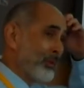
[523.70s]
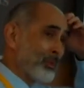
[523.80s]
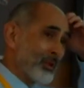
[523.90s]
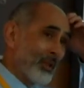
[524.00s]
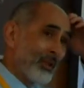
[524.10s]

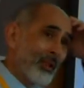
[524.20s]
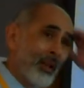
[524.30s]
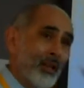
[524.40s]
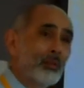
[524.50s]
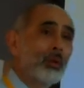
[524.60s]
20%
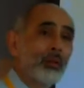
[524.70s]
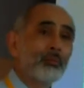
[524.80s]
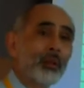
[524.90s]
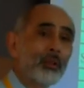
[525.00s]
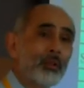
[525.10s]
at
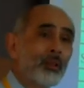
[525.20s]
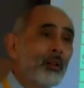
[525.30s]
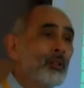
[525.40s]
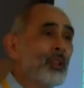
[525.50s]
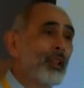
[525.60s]
12 months.
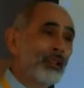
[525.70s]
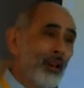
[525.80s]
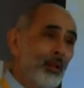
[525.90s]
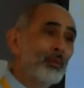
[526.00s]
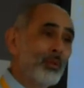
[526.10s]
So
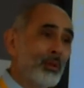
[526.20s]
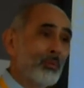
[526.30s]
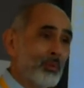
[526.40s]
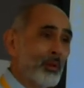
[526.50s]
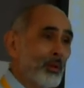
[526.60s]
it's hard to
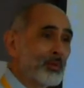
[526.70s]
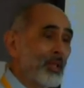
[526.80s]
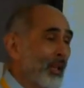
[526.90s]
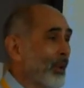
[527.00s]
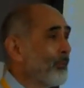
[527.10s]
interpret those
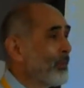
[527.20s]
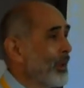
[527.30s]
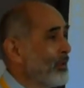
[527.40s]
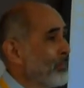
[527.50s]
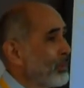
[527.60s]
data.
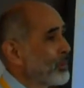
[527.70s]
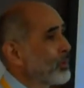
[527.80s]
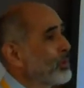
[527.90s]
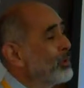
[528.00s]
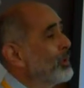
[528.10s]
But what
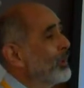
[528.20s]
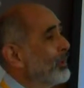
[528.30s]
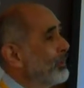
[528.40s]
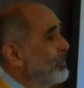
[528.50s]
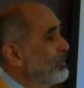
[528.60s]
you're doing
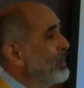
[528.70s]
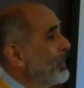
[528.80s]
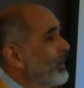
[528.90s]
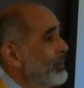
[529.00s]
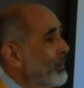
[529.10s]
is you're
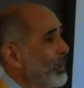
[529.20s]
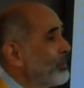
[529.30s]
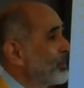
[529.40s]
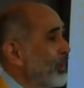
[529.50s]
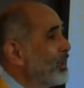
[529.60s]
making it
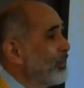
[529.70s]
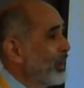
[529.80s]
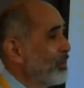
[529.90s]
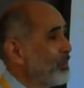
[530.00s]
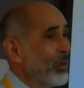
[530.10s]
available to
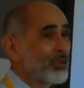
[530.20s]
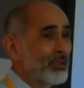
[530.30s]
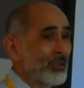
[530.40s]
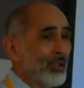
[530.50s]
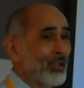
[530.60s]
anybody who
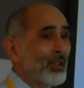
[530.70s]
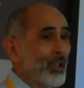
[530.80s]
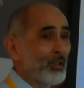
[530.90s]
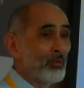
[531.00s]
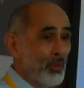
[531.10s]
wants it. And
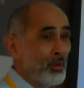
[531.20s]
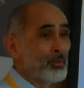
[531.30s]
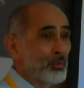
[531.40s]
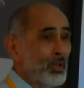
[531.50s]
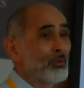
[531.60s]
again, of
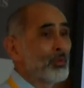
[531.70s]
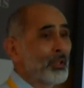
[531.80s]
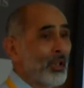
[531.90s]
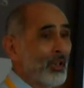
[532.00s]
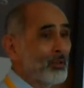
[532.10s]
those who give you
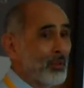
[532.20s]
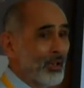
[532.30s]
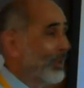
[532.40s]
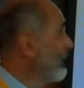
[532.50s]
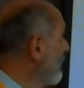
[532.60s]
data, you're
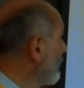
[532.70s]
getting